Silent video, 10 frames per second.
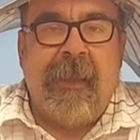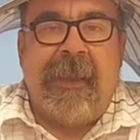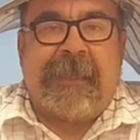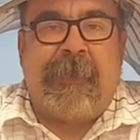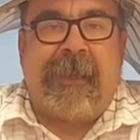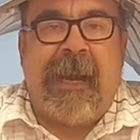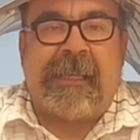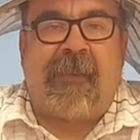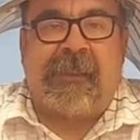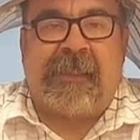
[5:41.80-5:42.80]
It's
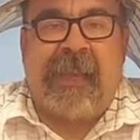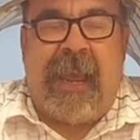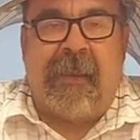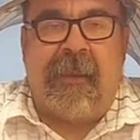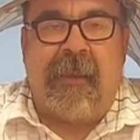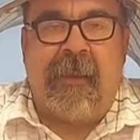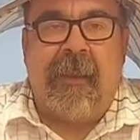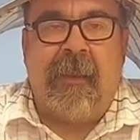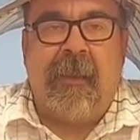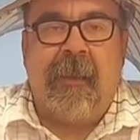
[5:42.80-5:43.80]
because of our sin
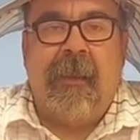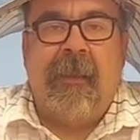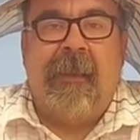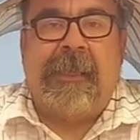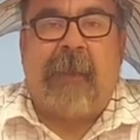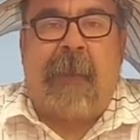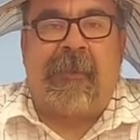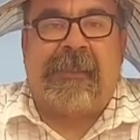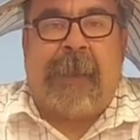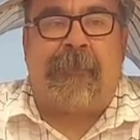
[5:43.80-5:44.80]
is why
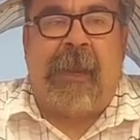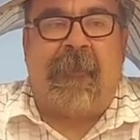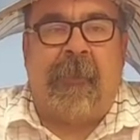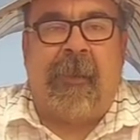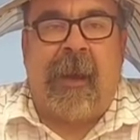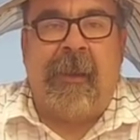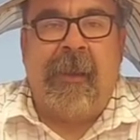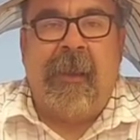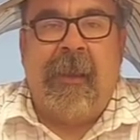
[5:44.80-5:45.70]
we're separated from God.